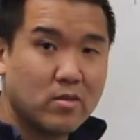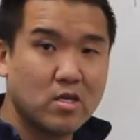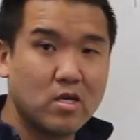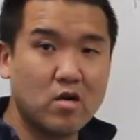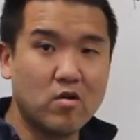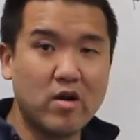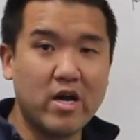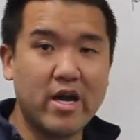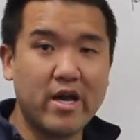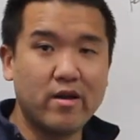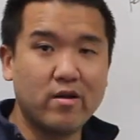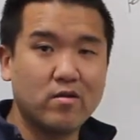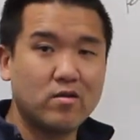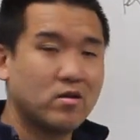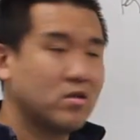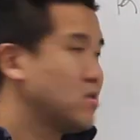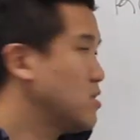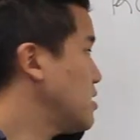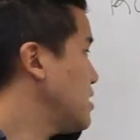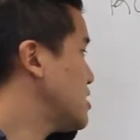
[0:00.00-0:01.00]
Alright,
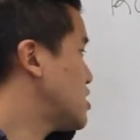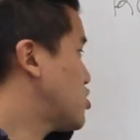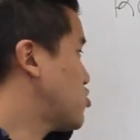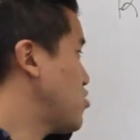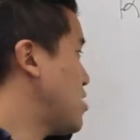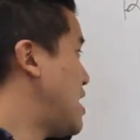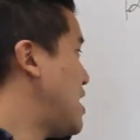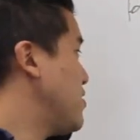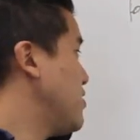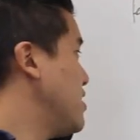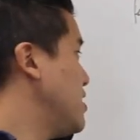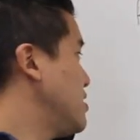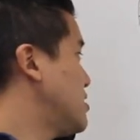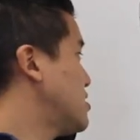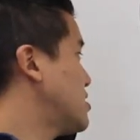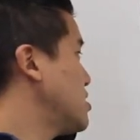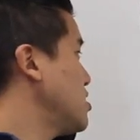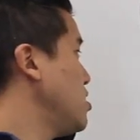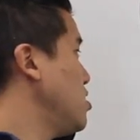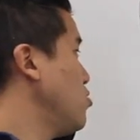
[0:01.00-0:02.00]
let's try
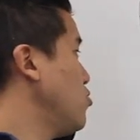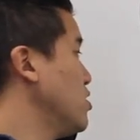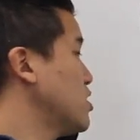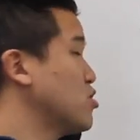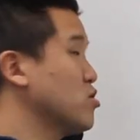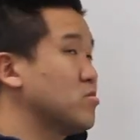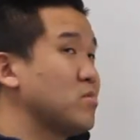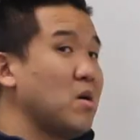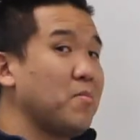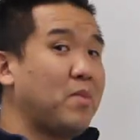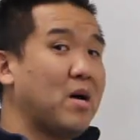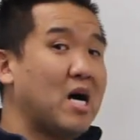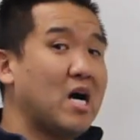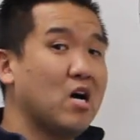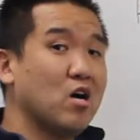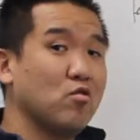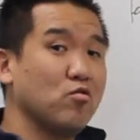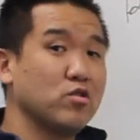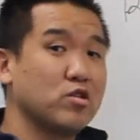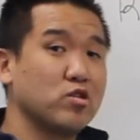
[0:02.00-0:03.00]
this. So which one's my
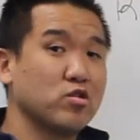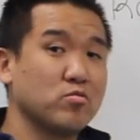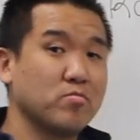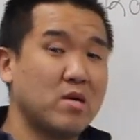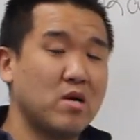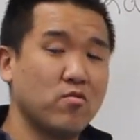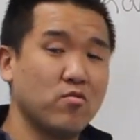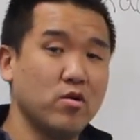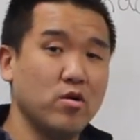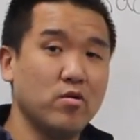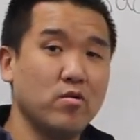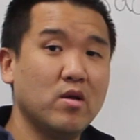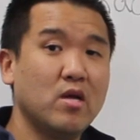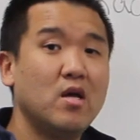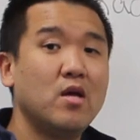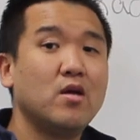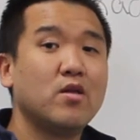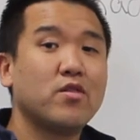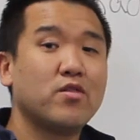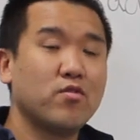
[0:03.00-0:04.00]
power? Which one's my root?
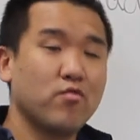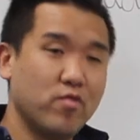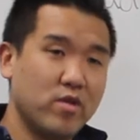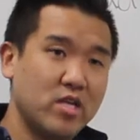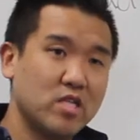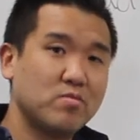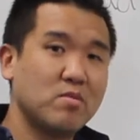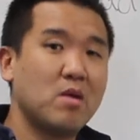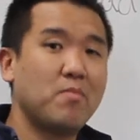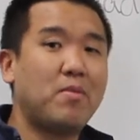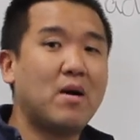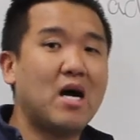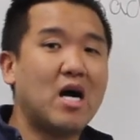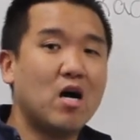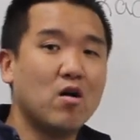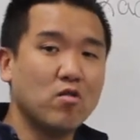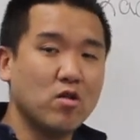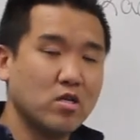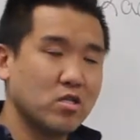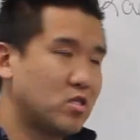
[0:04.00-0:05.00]
3 is my
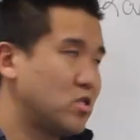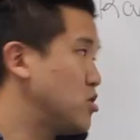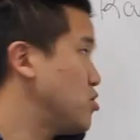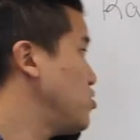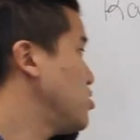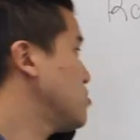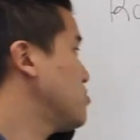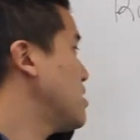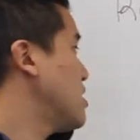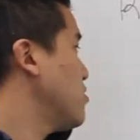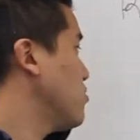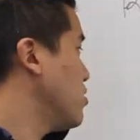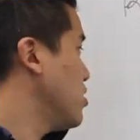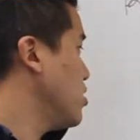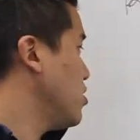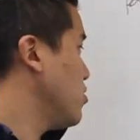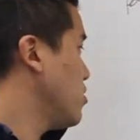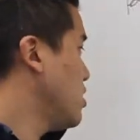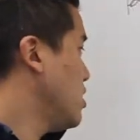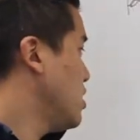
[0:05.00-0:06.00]
power, 2 is my
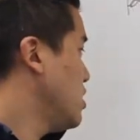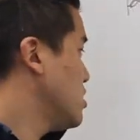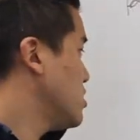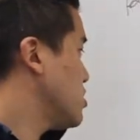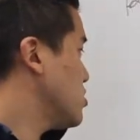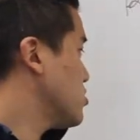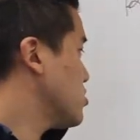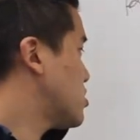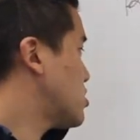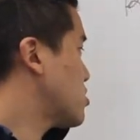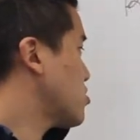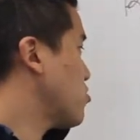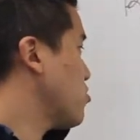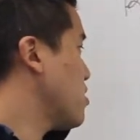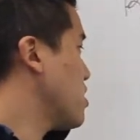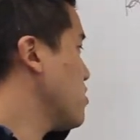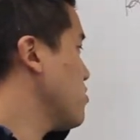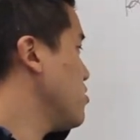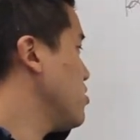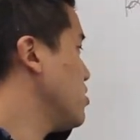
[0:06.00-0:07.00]
root. So it's the
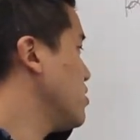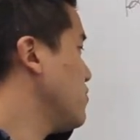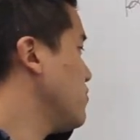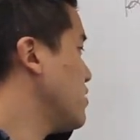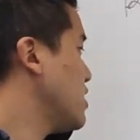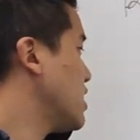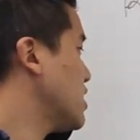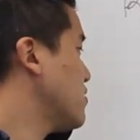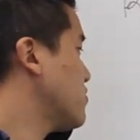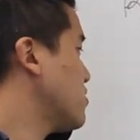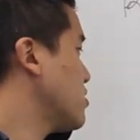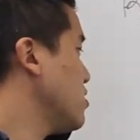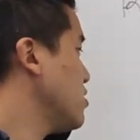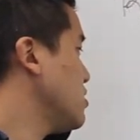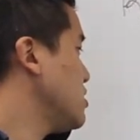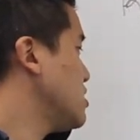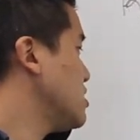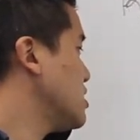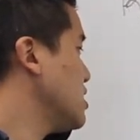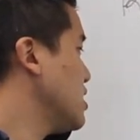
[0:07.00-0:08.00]
square root of negative
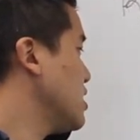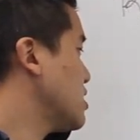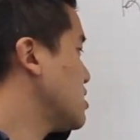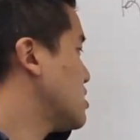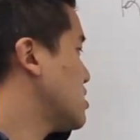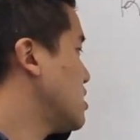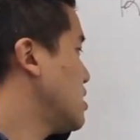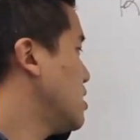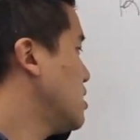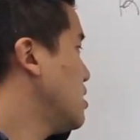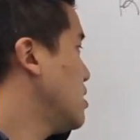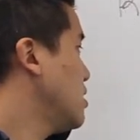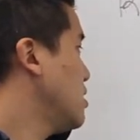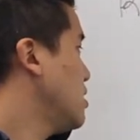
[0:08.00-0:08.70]
36.